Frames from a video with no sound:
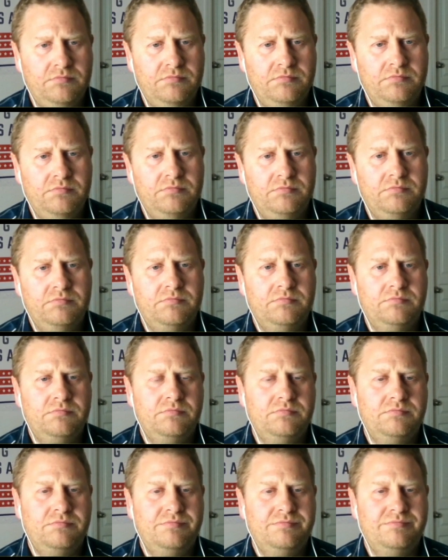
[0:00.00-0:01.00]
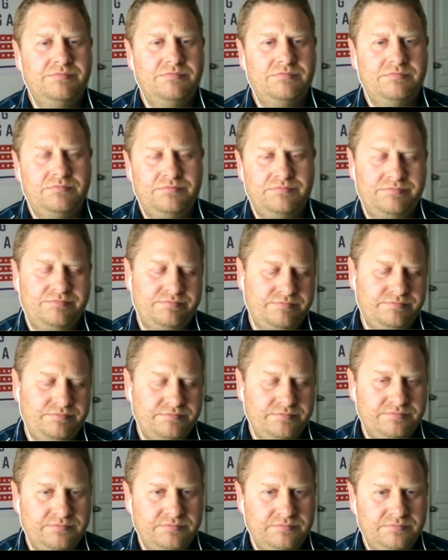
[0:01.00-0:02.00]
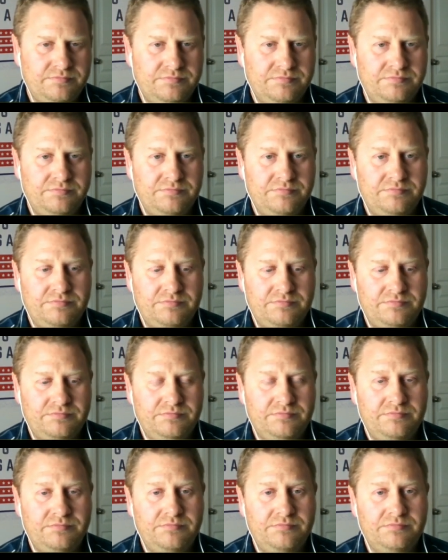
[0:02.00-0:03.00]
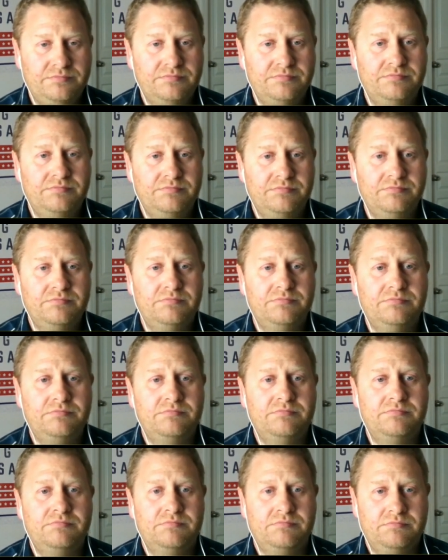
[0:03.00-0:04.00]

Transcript: This person isn't speaking.